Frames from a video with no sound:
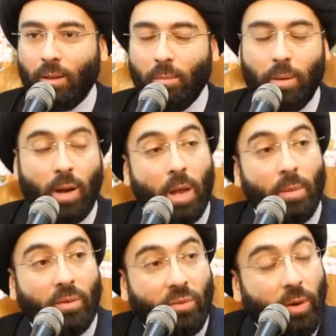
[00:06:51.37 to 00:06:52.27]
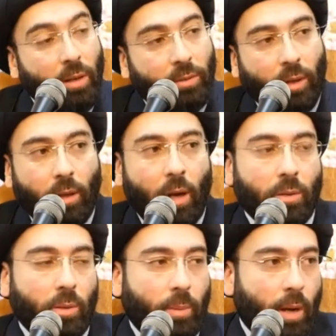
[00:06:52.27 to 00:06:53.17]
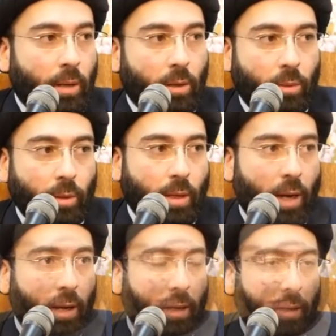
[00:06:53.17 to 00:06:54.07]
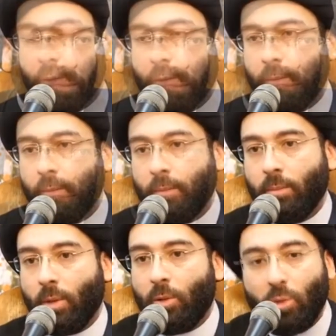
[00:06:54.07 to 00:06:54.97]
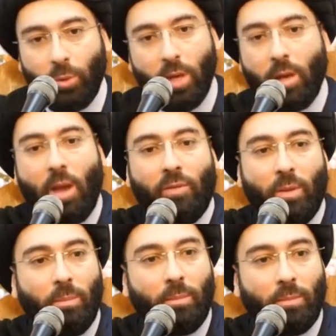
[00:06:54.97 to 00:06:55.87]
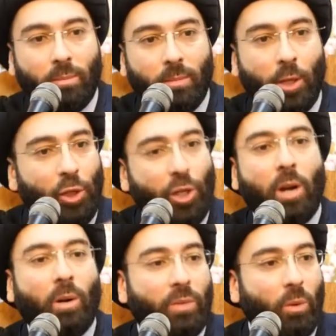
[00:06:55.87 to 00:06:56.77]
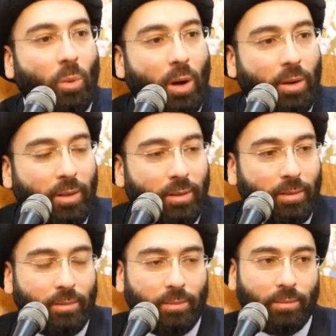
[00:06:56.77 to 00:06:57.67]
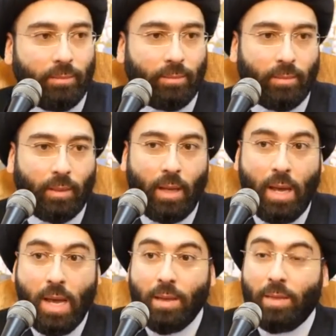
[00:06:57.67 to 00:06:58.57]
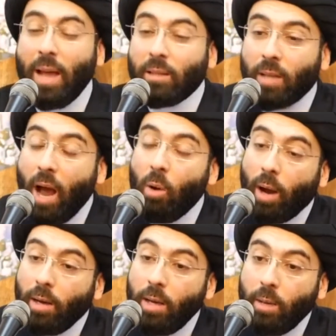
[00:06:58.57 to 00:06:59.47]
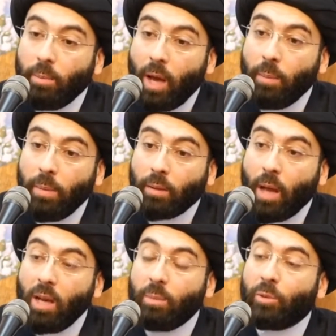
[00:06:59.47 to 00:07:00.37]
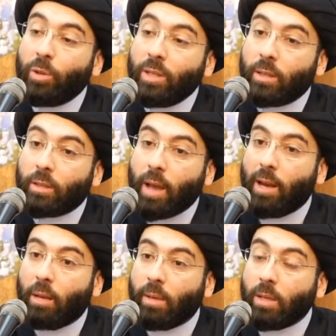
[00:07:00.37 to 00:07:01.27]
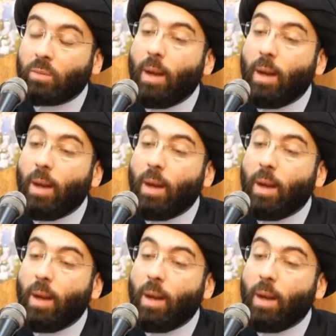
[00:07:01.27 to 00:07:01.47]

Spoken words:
But I am afraid of Allah subhanahu wa ta'ala. And so he gave them a share of the water. That's how Ali ibn Abi Talib treats his enemies.